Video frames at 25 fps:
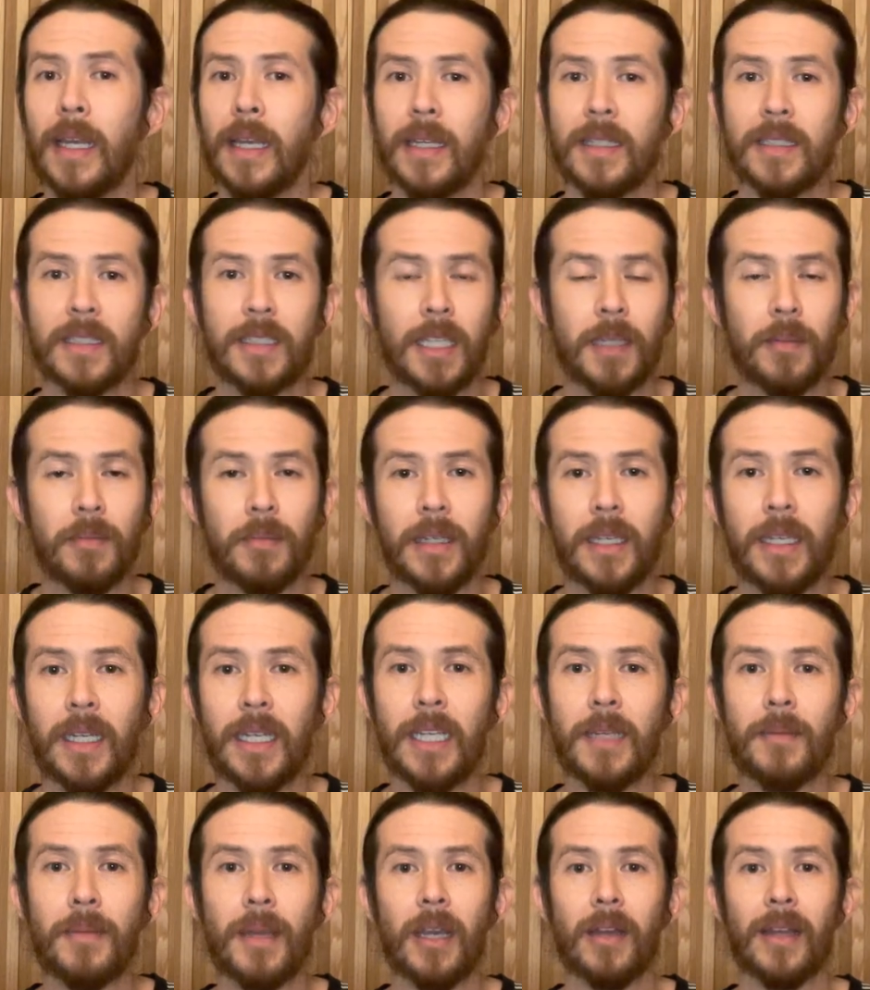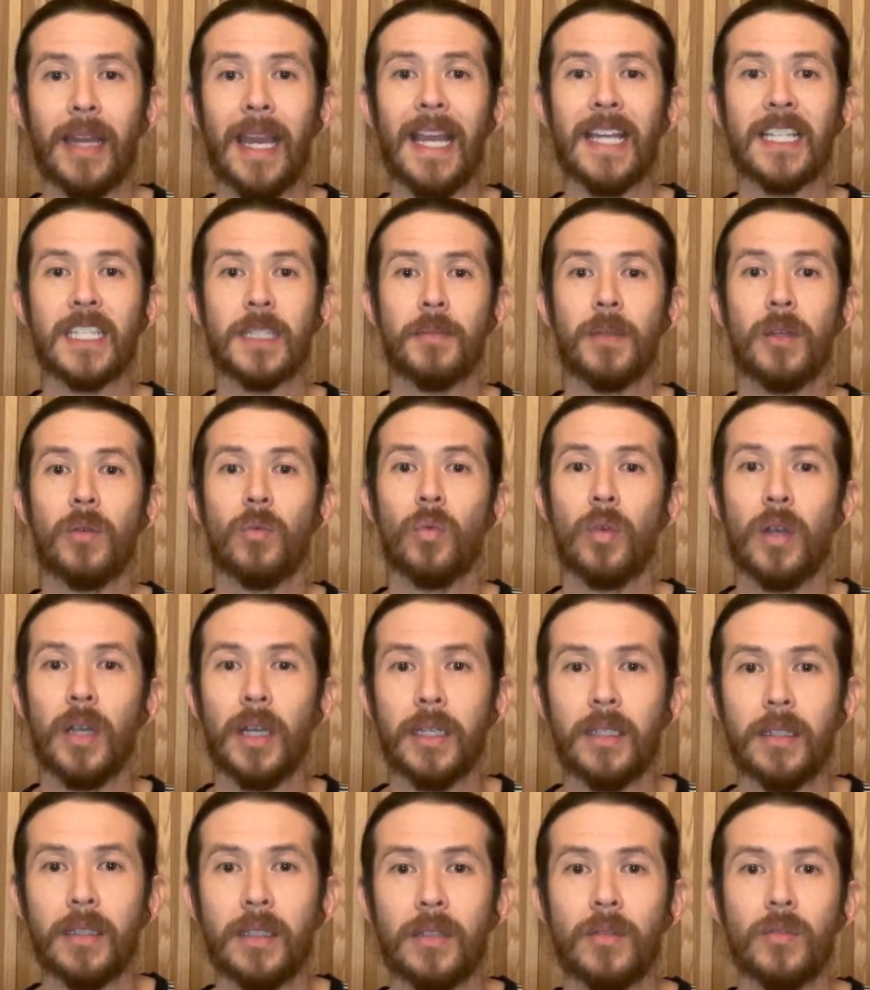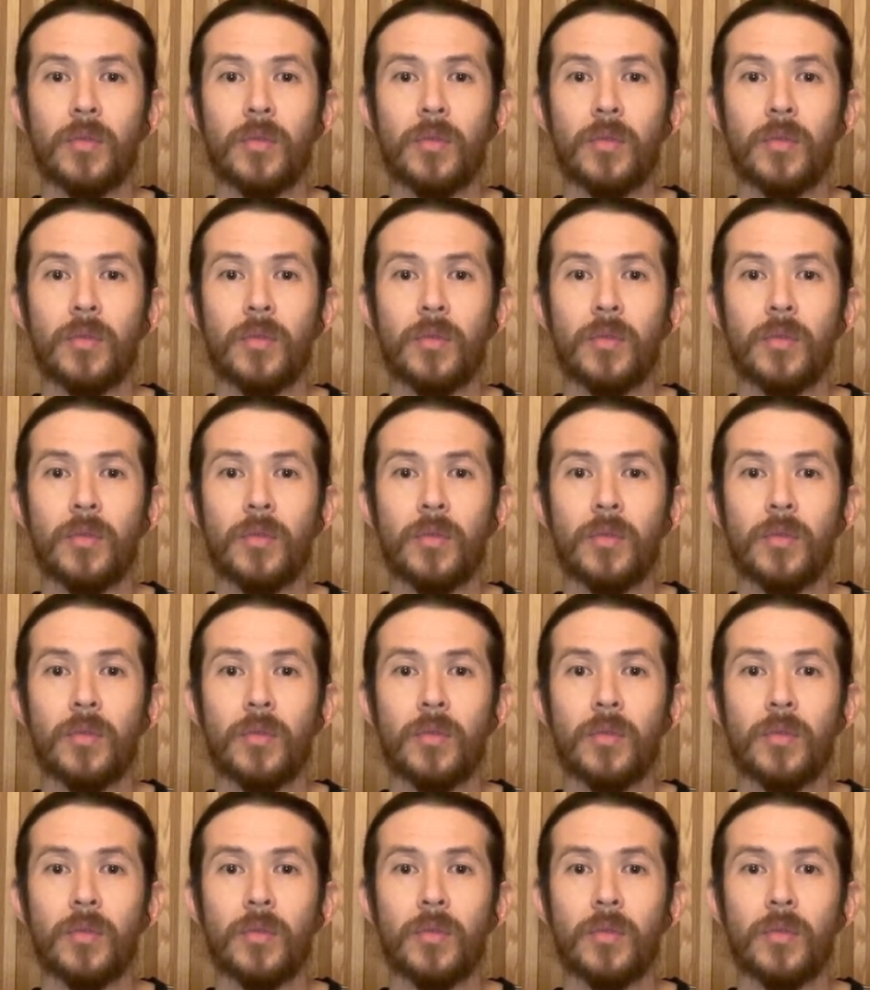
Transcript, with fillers: send me an email asking me what,